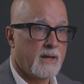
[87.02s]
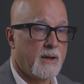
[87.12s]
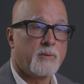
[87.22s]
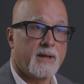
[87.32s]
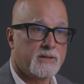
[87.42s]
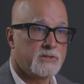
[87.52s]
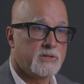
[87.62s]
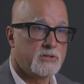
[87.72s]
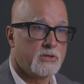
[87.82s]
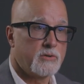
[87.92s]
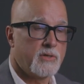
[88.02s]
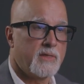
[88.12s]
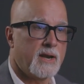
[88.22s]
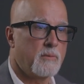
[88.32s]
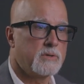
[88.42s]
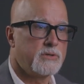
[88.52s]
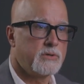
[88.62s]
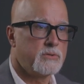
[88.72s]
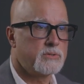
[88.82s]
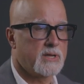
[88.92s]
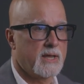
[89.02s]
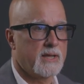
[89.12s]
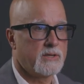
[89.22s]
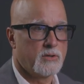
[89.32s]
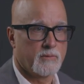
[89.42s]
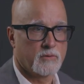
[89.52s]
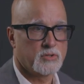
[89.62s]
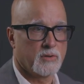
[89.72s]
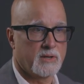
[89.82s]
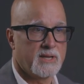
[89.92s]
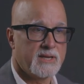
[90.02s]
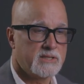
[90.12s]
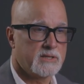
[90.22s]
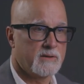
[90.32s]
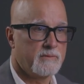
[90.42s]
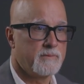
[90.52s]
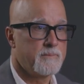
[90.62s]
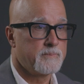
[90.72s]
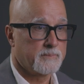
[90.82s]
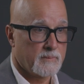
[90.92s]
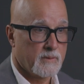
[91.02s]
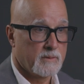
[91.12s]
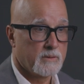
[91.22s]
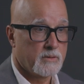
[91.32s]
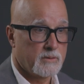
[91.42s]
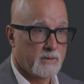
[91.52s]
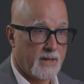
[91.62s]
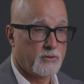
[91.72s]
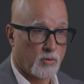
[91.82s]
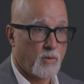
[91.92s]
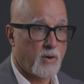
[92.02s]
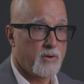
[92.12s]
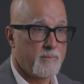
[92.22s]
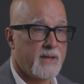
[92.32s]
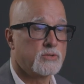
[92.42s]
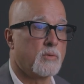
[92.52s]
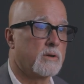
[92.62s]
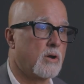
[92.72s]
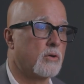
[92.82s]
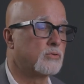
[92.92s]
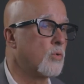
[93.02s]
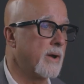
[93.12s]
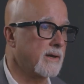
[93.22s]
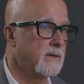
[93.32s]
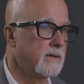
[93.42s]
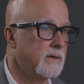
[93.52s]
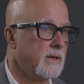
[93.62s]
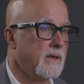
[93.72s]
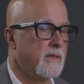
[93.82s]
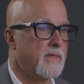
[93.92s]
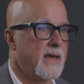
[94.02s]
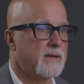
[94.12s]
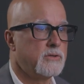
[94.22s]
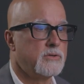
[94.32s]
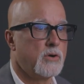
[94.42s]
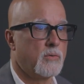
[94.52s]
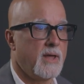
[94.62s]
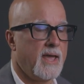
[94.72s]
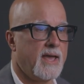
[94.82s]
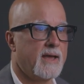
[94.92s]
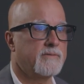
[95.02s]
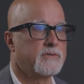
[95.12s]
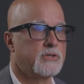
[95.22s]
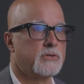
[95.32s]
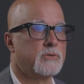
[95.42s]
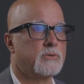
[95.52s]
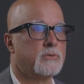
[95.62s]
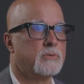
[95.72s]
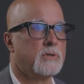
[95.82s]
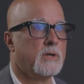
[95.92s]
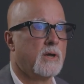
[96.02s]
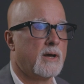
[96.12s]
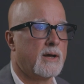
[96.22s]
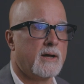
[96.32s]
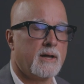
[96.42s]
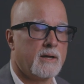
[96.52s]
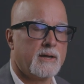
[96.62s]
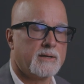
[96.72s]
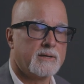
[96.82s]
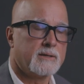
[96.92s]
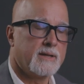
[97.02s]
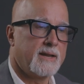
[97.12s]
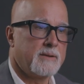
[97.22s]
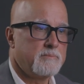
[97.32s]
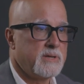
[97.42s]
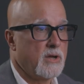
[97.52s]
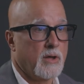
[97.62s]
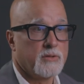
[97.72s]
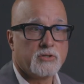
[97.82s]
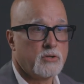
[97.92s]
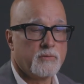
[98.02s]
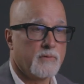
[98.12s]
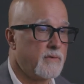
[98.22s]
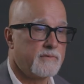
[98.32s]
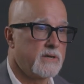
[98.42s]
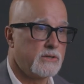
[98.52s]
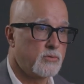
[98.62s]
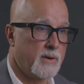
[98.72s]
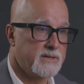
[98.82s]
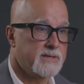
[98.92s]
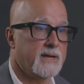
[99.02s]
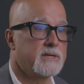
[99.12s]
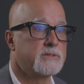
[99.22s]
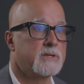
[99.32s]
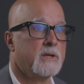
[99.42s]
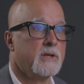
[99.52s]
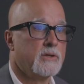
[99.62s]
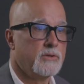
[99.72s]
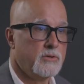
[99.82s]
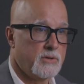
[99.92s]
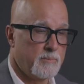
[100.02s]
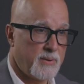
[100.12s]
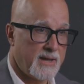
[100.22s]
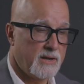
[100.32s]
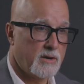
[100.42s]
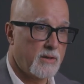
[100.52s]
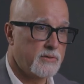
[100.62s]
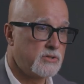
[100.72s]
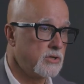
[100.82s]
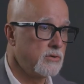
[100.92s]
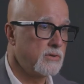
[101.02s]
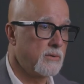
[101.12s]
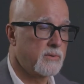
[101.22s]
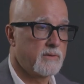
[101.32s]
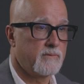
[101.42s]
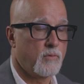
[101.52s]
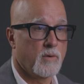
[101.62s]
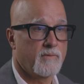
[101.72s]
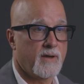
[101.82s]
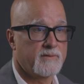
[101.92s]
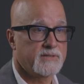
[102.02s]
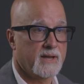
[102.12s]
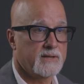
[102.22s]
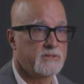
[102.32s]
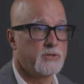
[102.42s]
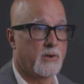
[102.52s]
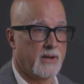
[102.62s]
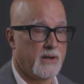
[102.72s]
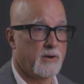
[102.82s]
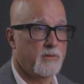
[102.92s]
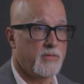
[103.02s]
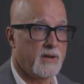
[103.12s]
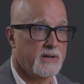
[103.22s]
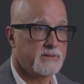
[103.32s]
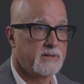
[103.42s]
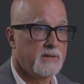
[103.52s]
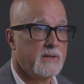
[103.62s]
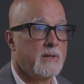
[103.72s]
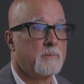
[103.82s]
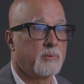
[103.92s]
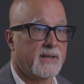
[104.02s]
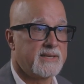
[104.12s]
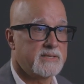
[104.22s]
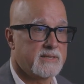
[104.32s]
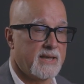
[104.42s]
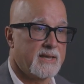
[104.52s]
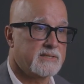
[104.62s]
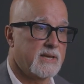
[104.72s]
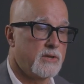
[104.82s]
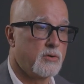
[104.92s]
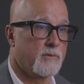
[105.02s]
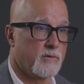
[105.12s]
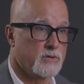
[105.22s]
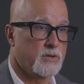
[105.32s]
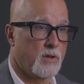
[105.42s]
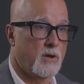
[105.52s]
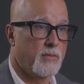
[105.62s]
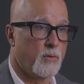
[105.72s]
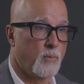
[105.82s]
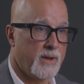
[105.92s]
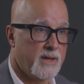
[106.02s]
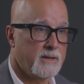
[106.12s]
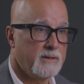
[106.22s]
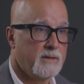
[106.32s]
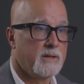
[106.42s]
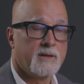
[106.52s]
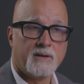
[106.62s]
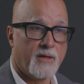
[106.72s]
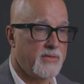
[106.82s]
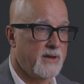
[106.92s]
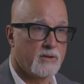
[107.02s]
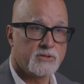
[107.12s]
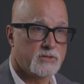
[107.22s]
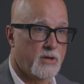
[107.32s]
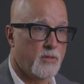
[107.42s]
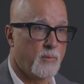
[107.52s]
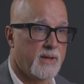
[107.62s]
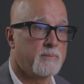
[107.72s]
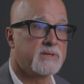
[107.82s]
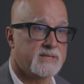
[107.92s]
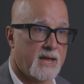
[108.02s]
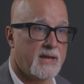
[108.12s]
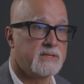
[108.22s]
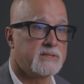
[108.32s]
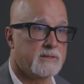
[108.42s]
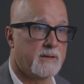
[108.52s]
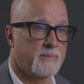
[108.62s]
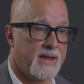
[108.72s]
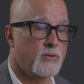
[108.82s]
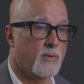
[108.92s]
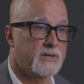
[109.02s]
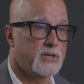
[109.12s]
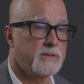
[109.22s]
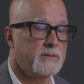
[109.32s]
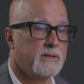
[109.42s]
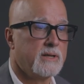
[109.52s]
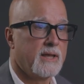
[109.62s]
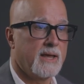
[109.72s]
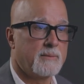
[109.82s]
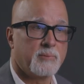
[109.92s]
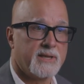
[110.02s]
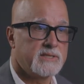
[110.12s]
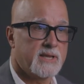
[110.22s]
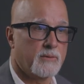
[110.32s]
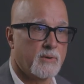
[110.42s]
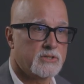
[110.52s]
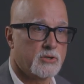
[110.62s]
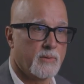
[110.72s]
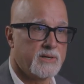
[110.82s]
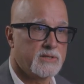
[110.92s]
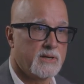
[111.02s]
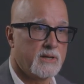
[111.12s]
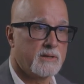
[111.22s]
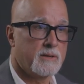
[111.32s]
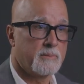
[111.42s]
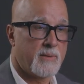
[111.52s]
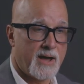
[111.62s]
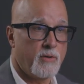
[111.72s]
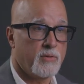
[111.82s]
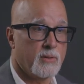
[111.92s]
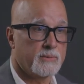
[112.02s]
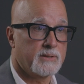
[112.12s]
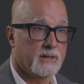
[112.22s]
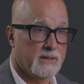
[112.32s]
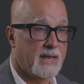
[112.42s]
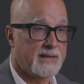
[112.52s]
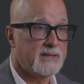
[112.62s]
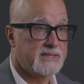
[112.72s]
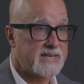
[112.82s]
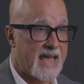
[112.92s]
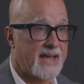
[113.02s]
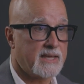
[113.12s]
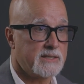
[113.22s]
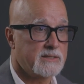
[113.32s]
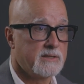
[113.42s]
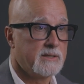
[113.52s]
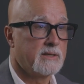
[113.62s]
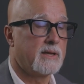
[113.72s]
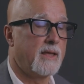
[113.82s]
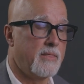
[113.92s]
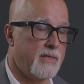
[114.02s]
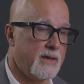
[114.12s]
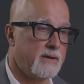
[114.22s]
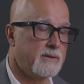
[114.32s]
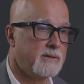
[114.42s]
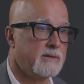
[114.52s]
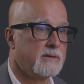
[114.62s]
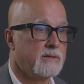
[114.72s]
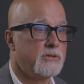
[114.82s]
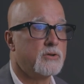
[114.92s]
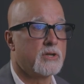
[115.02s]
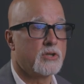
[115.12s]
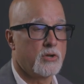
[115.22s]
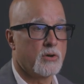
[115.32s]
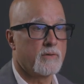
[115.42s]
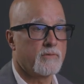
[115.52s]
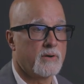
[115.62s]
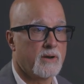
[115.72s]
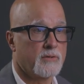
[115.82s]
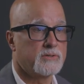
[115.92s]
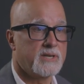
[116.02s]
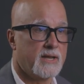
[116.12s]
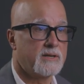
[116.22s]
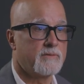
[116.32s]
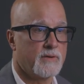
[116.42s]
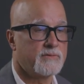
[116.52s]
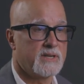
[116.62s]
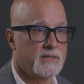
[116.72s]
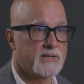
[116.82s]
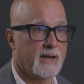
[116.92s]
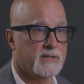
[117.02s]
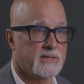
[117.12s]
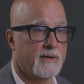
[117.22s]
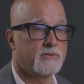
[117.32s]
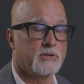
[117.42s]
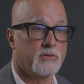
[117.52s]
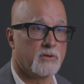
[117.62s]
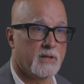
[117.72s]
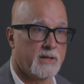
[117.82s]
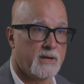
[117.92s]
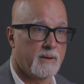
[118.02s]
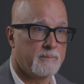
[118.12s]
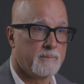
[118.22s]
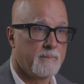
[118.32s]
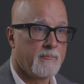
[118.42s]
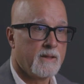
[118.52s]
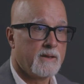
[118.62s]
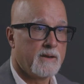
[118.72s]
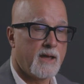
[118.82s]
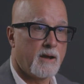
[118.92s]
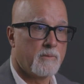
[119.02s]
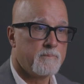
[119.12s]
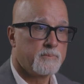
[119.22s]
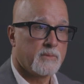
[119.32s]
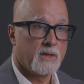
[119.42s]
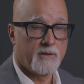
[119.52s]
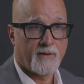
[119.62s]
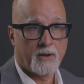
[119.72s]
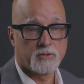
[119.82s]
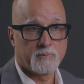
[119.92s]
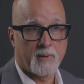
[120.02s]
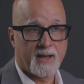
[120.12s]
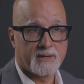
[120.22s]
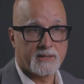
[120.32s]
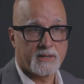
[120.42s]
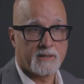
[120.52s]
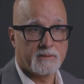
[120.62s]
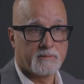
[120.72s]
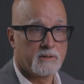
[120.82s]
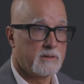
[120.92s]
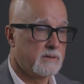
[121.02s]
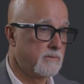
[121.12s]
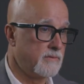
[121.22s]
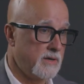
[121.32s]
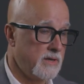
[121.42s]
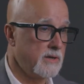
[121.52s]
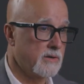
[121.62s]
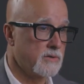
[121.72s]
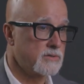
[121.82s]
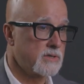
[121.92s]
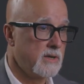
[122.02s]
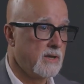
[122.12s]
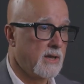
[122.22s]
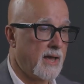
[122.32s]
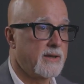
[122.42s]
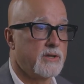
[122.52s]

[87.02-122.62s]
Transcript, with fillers: I would etch the tooth, and then I would use a universal adhesive, and Kuraray makes one called Quick, that you don't have to uh, uh, let it be on the tooth for 15, 20 seconds. You can paint it on the tooth and within four or five seconds you can air thin it. Place the SA Universal on the wing. Nothing else is on the wing besides uh, micro etching and place that restoration in the mouth. Lightly tack it and then you can cure it for another 10 to 15 seconds after you do the cleanup. Now, if I was bonding veneers, I